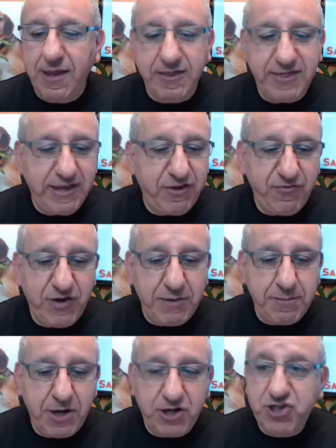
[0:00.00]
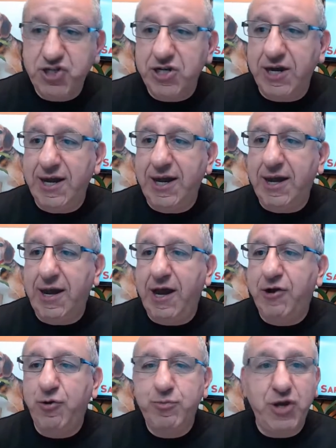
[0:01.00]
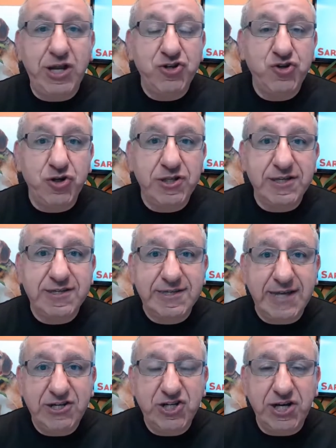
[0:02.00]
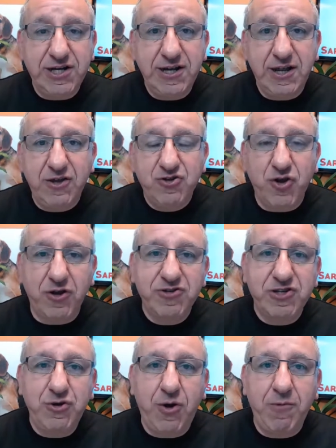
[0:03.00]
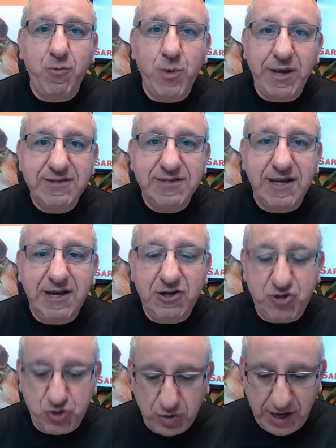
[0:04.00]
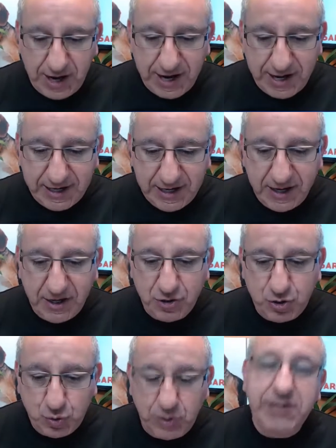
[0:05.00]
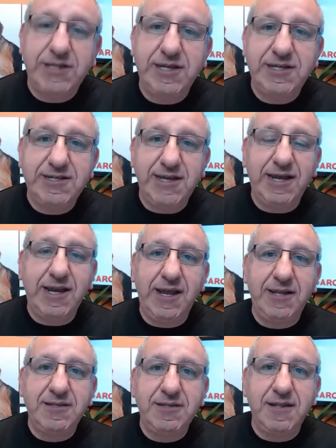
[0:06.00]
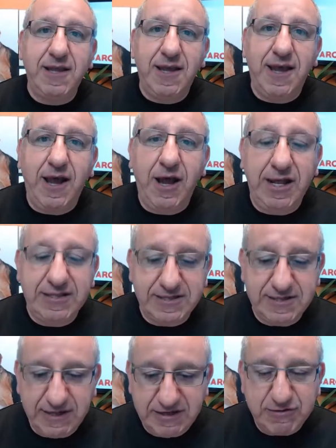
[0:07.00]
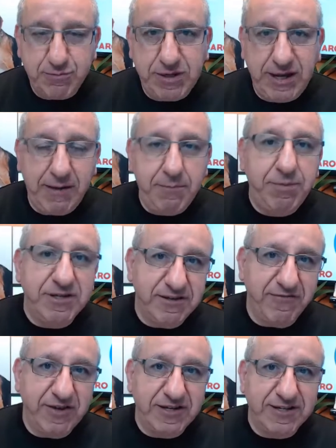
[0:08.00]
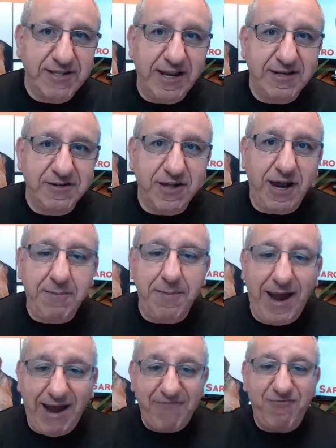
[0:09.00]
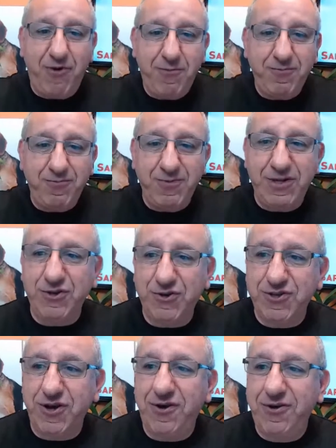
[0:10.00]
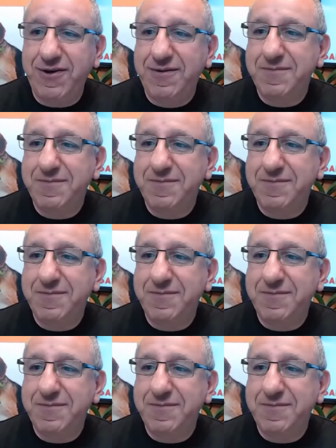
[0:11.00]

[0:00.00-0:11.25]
Thank you very much. I hope you enjoyed this session. So I'll see you on Wednesday, July 22nd at 6 p.m. Pacific Standard Time. Have fun with your dog.